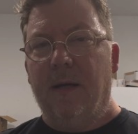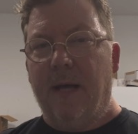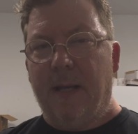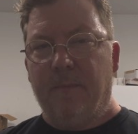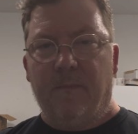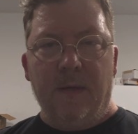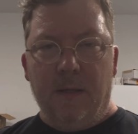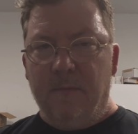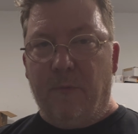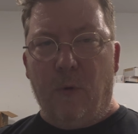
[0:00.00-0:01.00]
aim
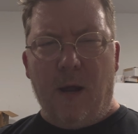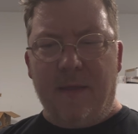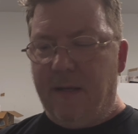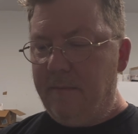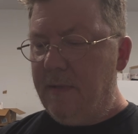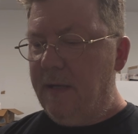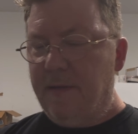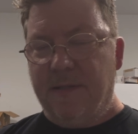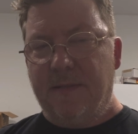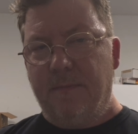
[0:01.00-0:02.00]
for. I think
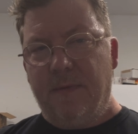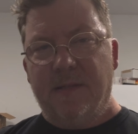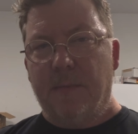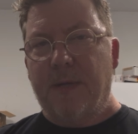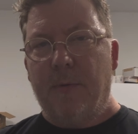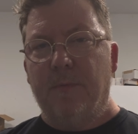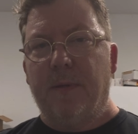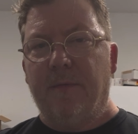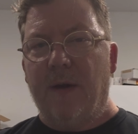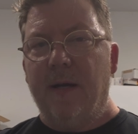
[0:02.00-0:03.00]
this update would
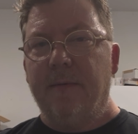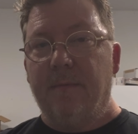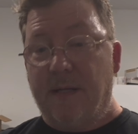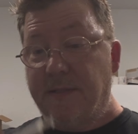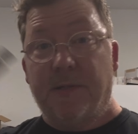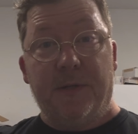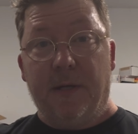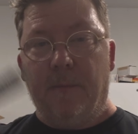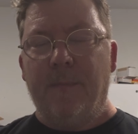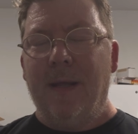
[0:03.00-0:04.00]
be fine because it's on here.